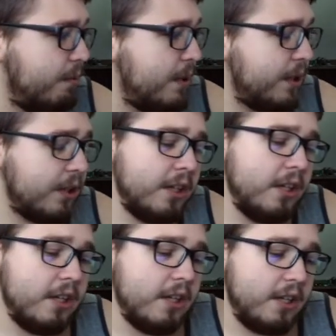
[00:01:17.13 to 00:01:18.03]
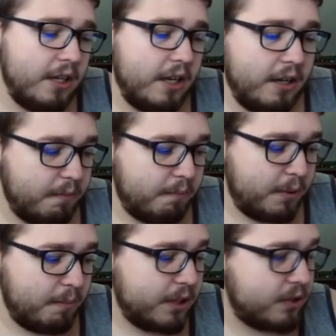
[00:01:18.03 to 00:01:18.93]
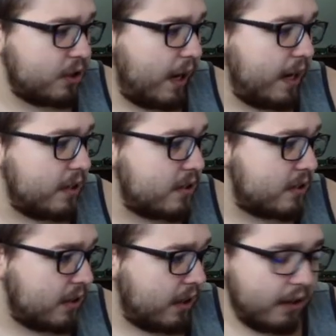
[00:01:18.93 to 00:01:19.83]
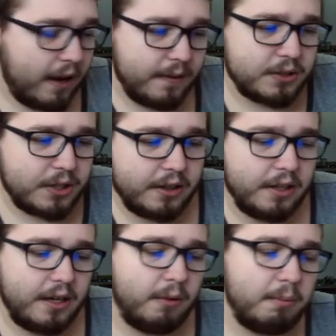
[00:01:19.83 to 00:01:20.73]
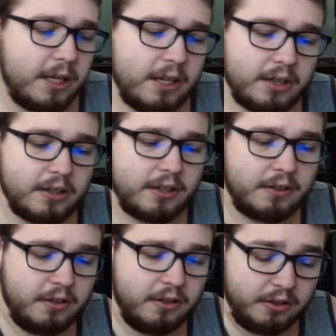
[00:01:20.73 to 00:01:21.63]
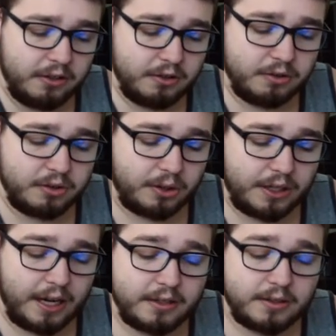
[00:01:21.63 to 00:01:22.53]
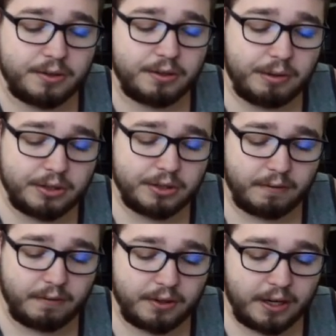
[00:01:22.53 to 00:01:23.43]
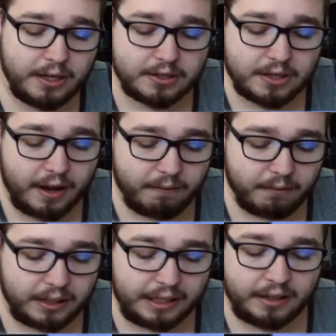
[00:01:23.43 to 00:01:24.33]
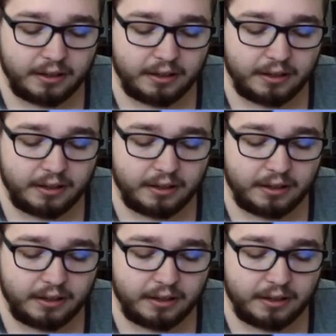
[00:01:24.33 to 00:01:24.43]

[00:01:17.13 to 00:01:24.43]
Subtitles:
But the Premiere chat is a live chat that I'll be in there usually answering questions if you guys have any.